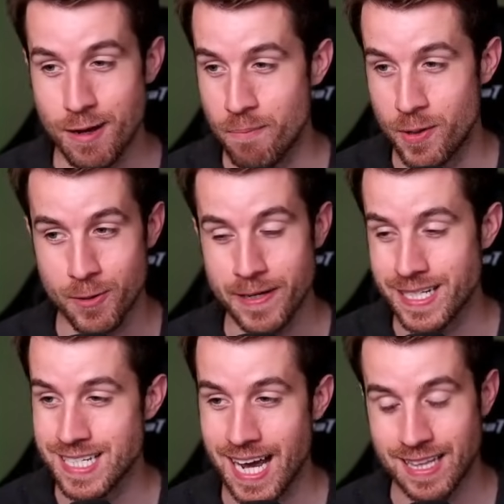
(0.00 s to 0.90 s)

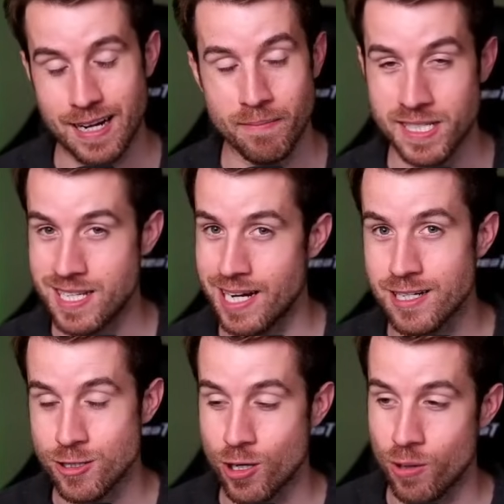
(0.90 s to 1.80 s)
brewing deck that I'm excited to
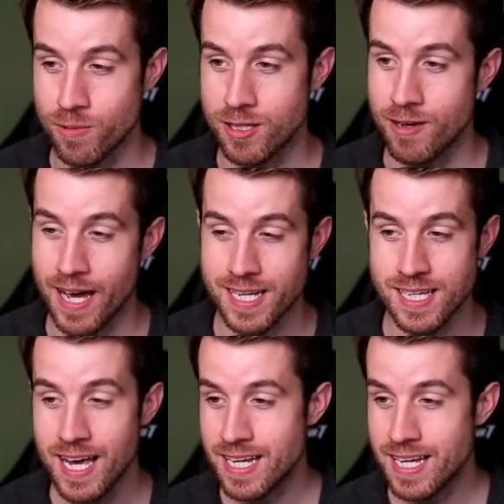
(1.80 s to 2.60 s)
show with you guys.